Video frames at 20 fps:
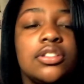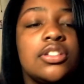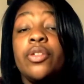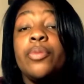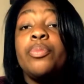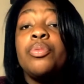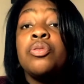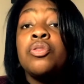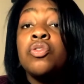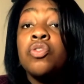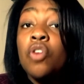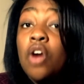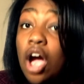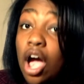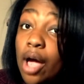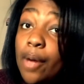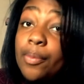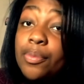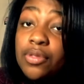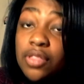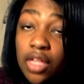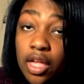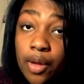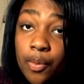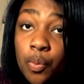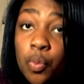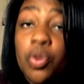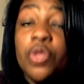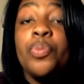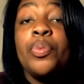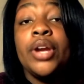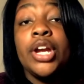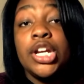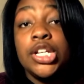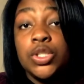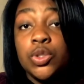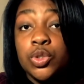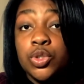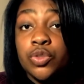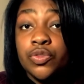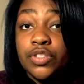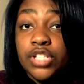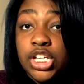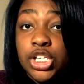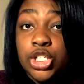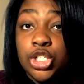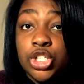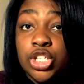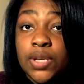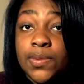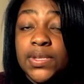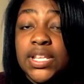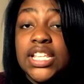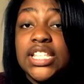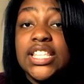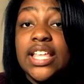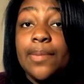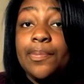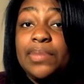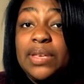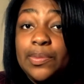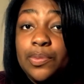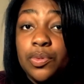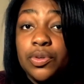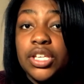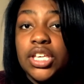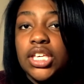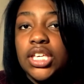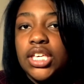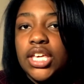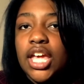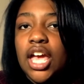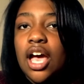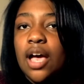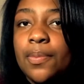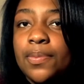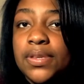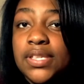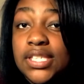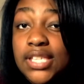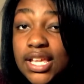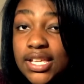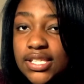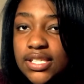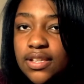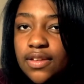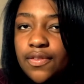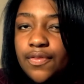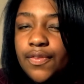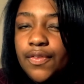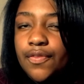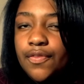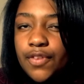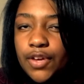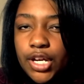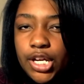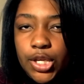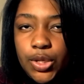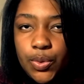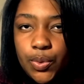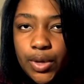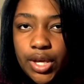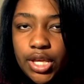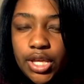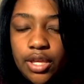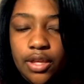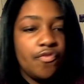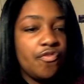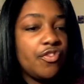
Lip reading: The problem with parasocial relationships is that people can get obsessive very quick.